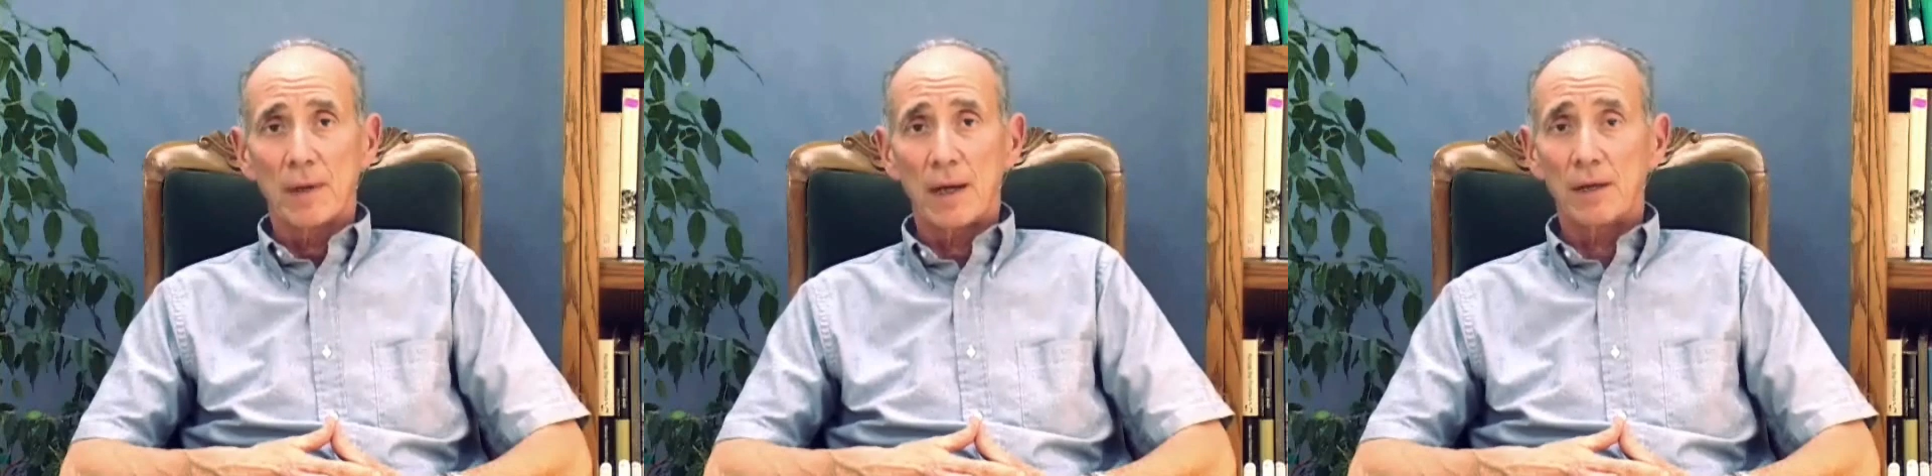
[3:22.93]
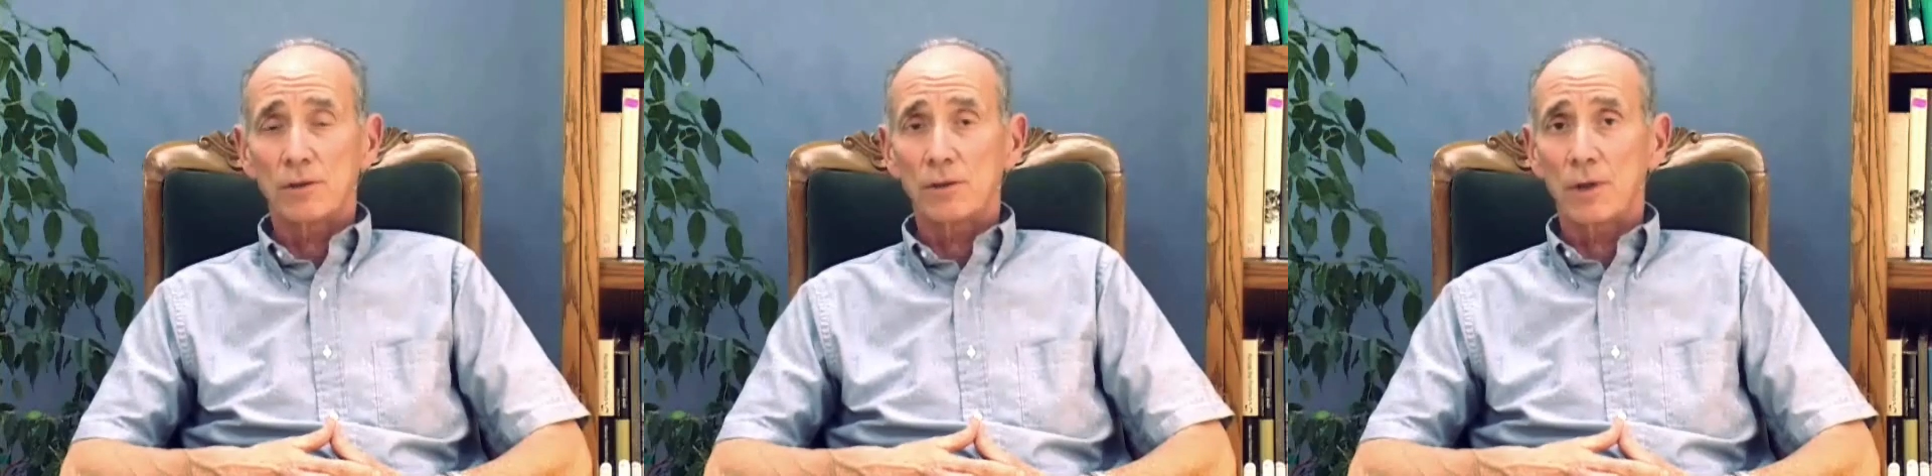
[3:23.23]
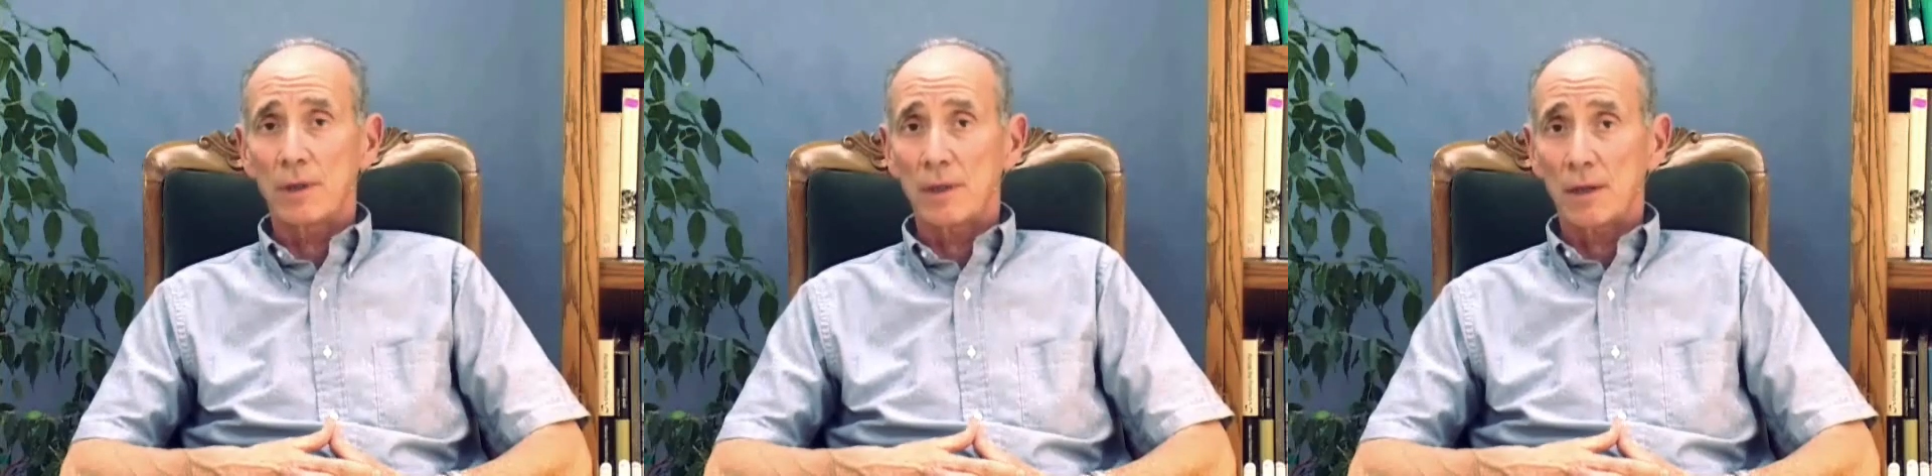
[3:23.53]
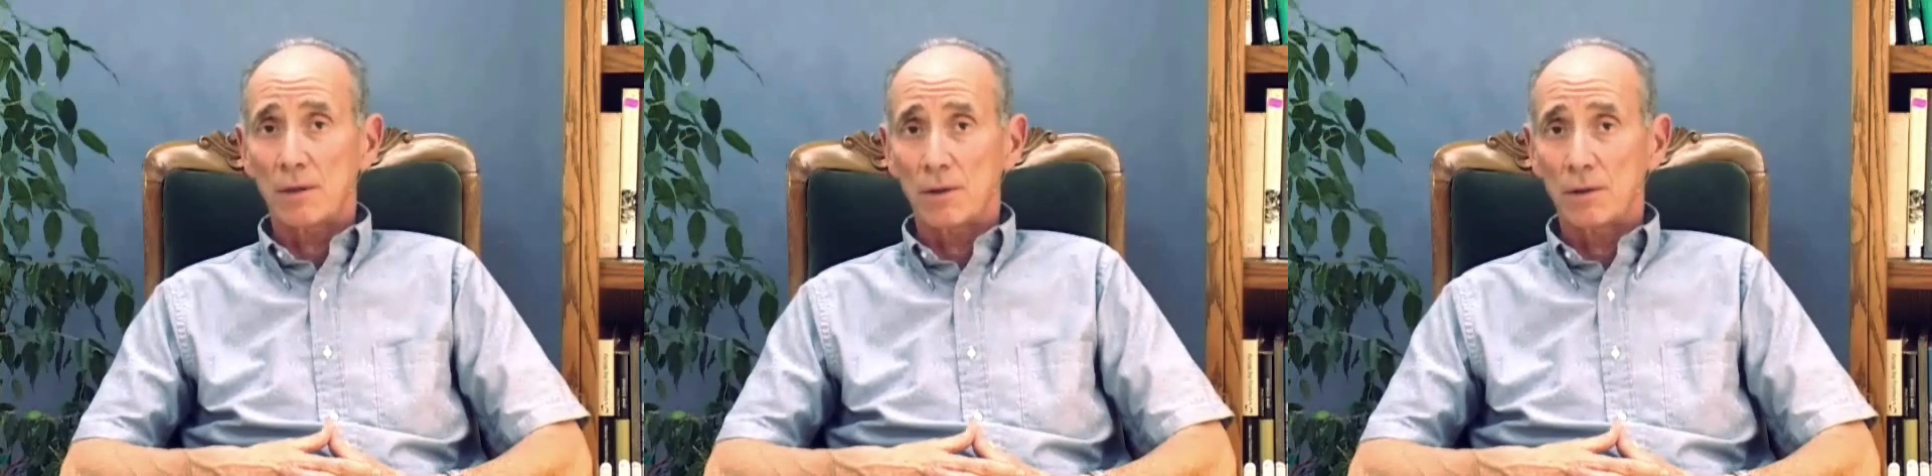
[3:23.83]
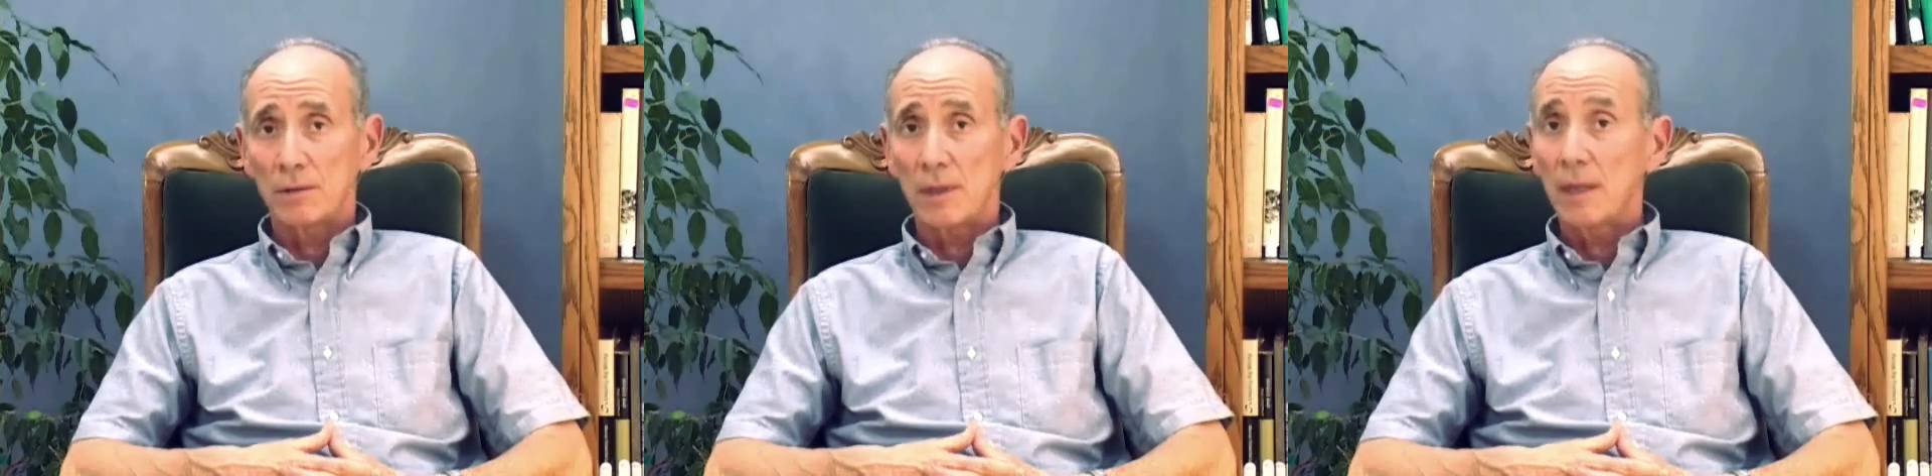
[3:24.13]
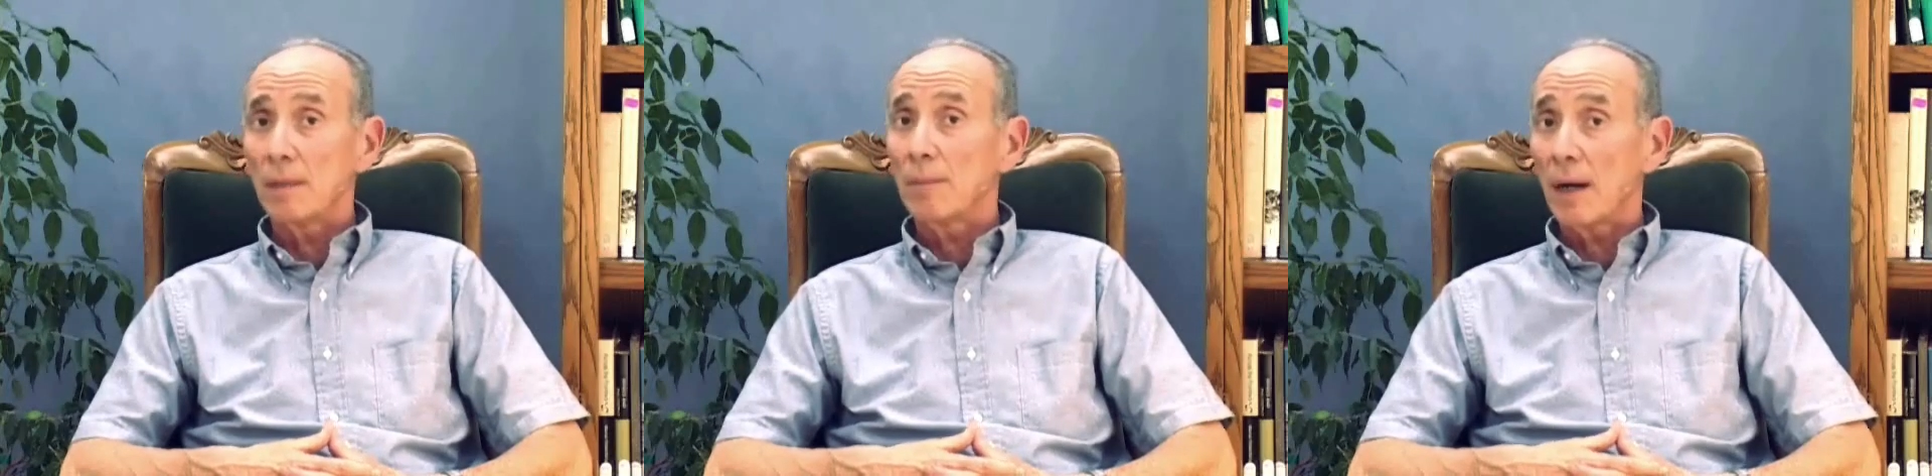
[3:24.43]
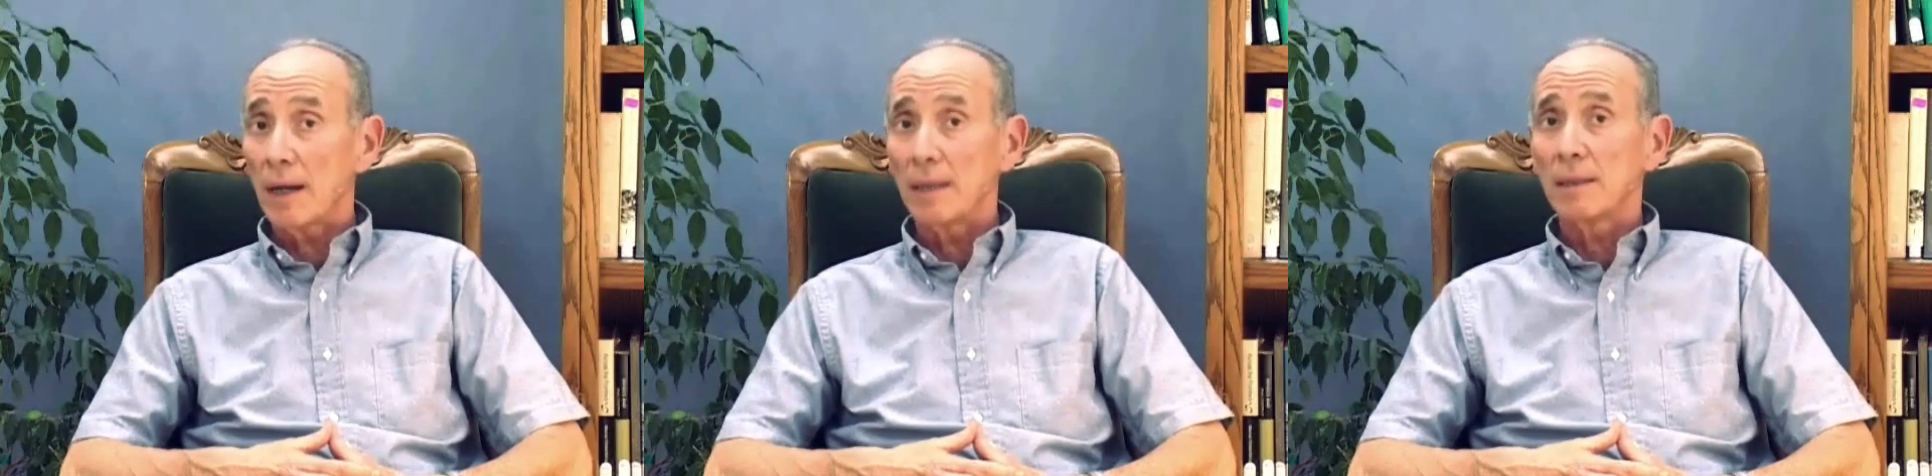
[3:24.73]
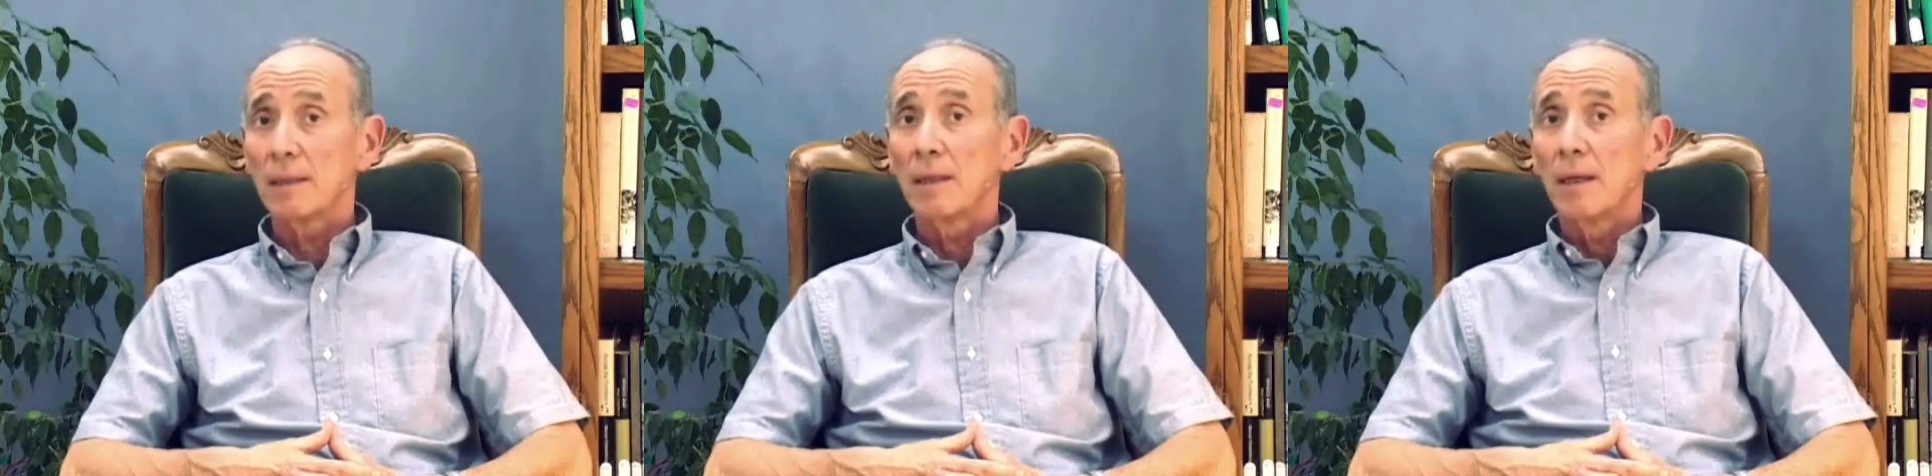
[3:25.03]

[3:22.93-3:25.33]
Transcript: and it's a journey that occurs in the mind,